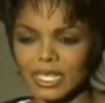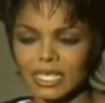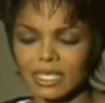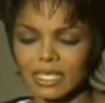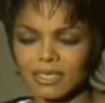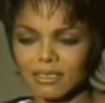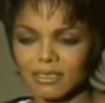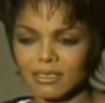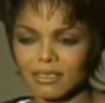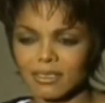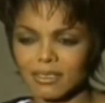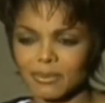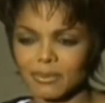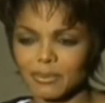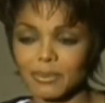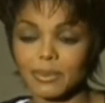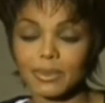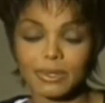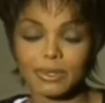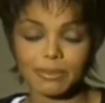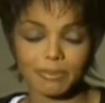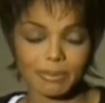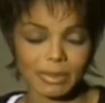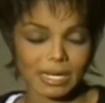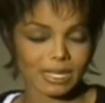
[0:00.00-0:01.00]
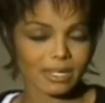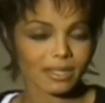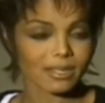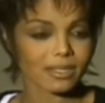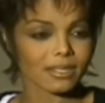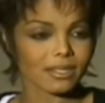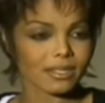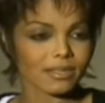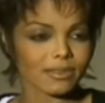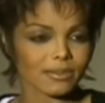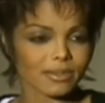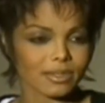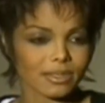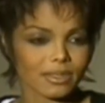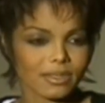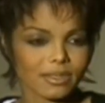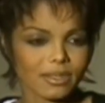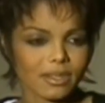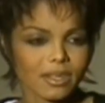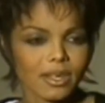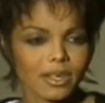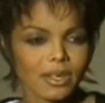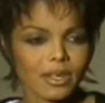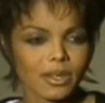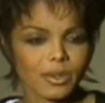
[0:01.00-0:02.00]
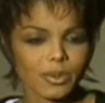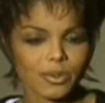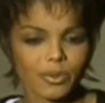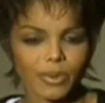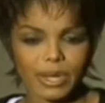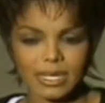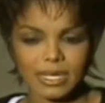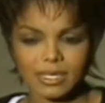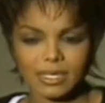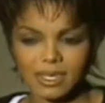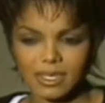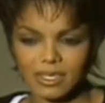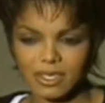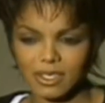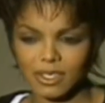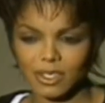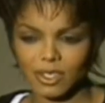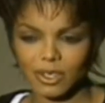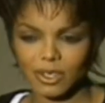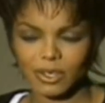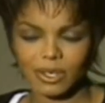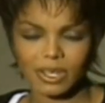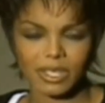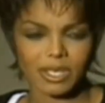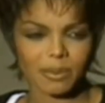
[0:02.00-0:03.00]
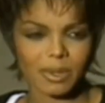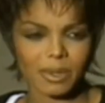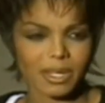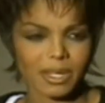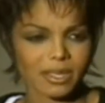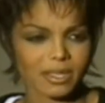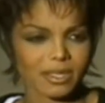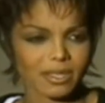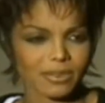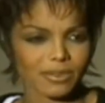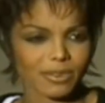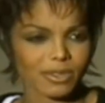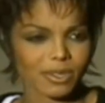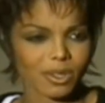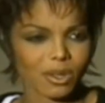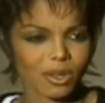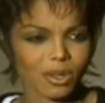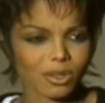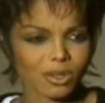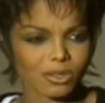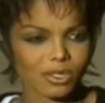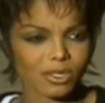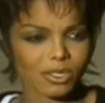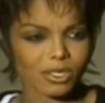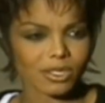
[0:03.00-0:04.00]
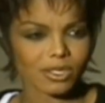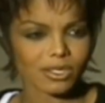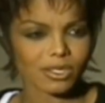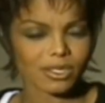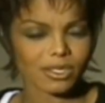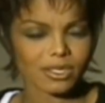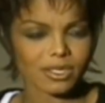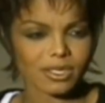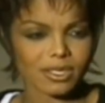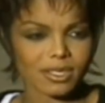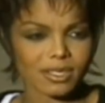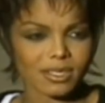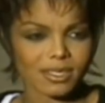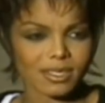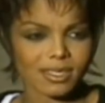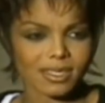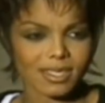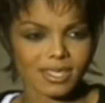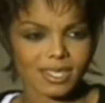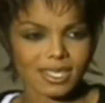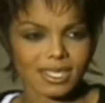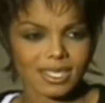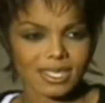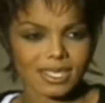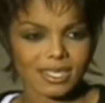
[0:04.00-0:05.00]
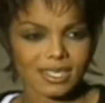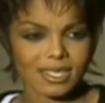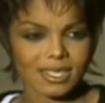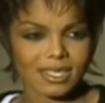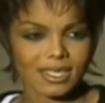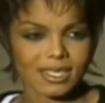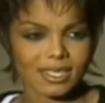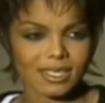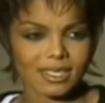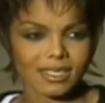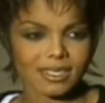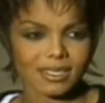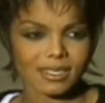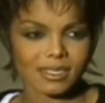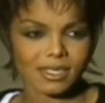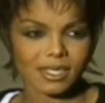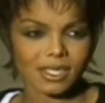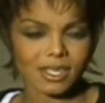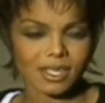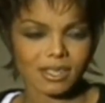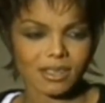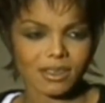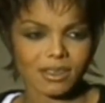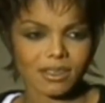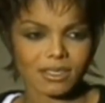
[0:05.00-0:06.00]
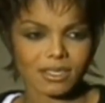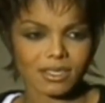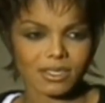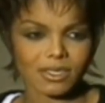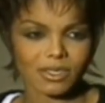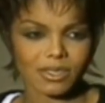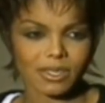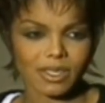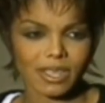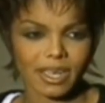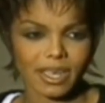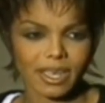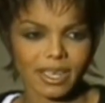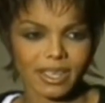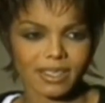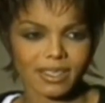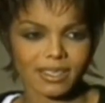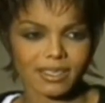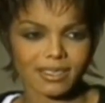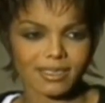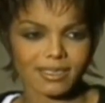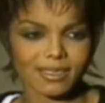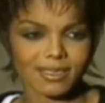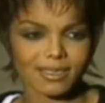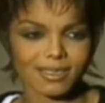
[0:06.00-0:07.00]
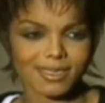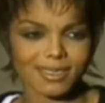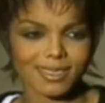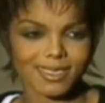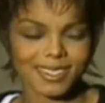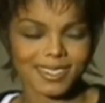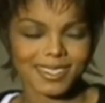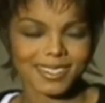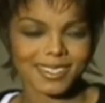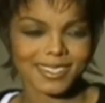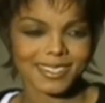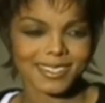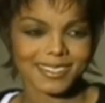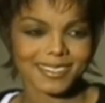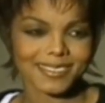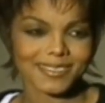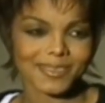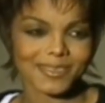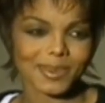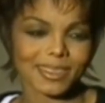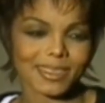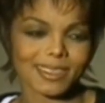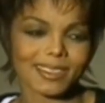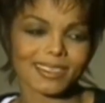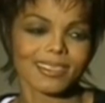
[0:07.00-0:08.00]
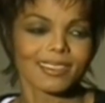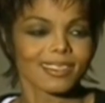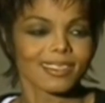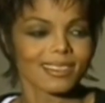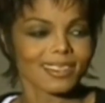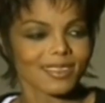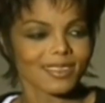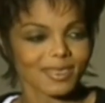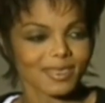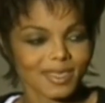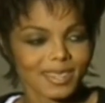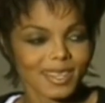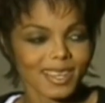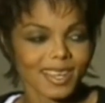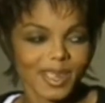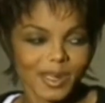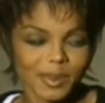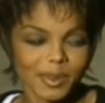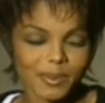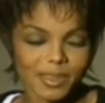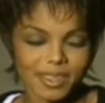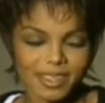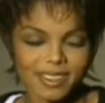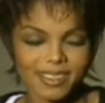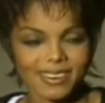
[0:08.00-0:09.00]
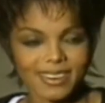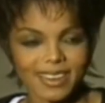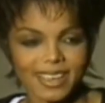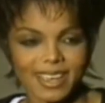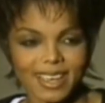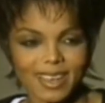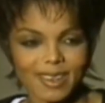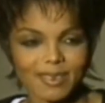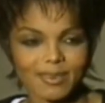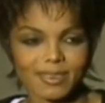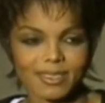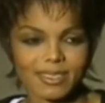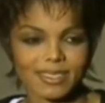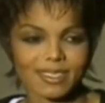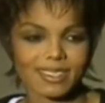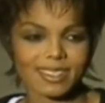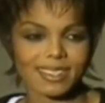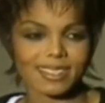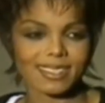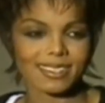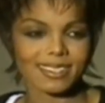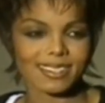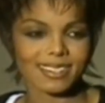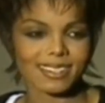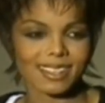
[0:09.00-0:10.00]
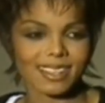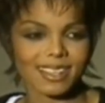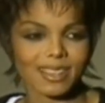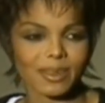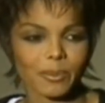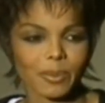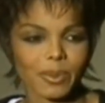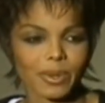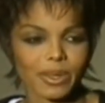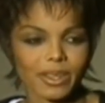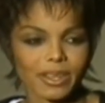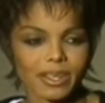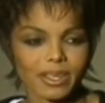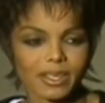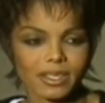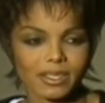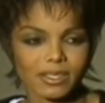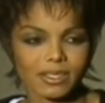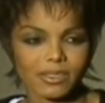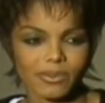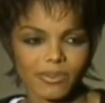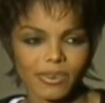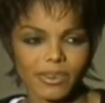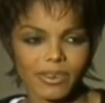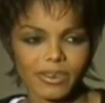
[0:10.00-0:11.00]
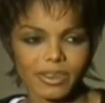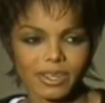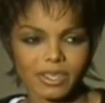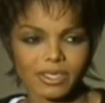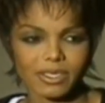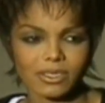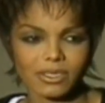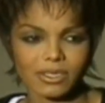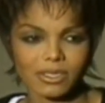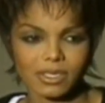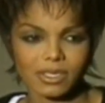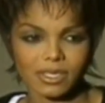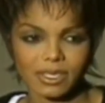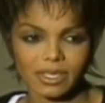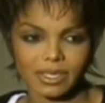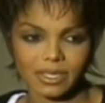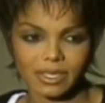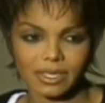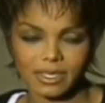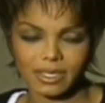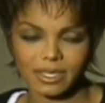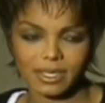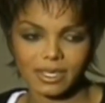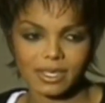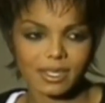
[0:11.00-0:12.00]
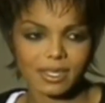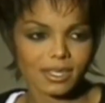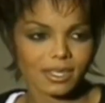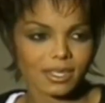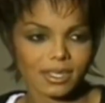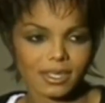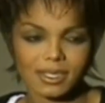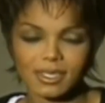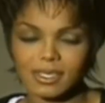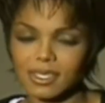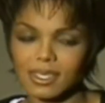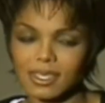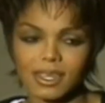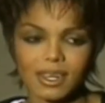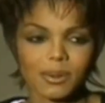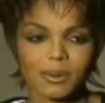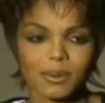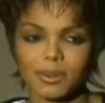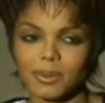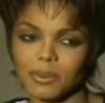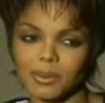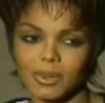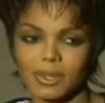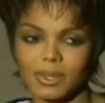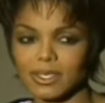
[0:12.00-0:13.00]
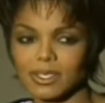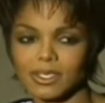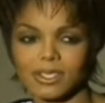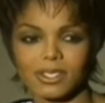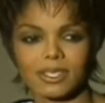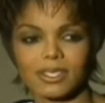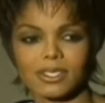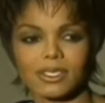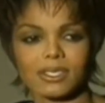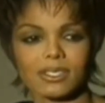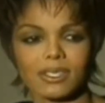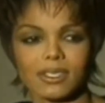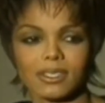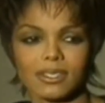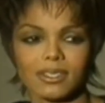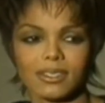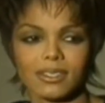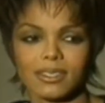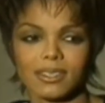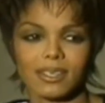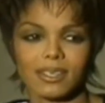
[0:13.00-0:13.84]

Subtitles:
Meeting the different races and learning about the different cultures and seeing all that you can with the little time that you have to sightsee. But it's very interesting, and like I said, I wouldn't want to change it